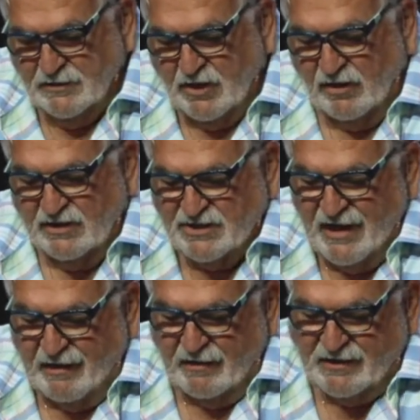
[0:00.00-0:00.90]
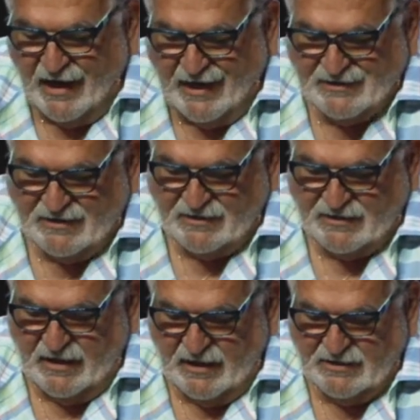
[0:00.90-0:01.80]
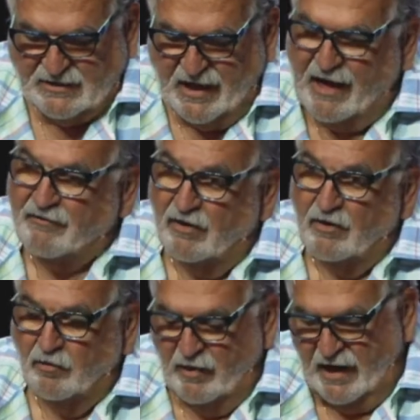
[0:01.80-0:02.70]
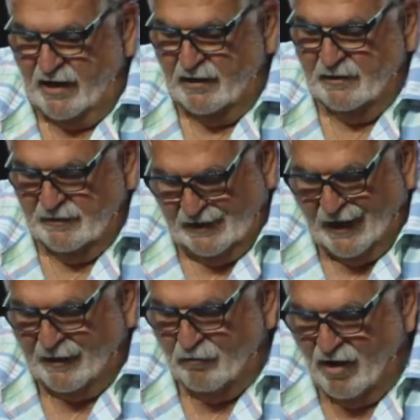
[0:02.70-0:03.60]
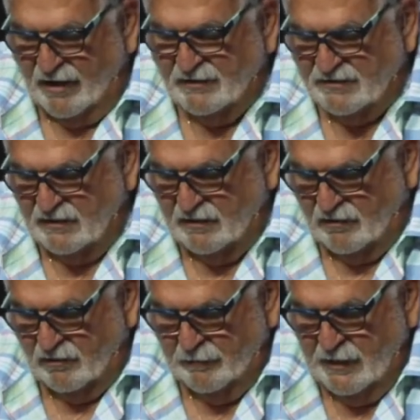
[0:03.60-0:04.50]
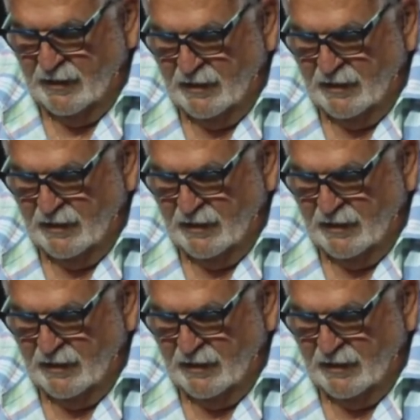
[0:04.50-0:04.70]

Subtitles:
So the snare entices us to have our own way, the I want syndrome,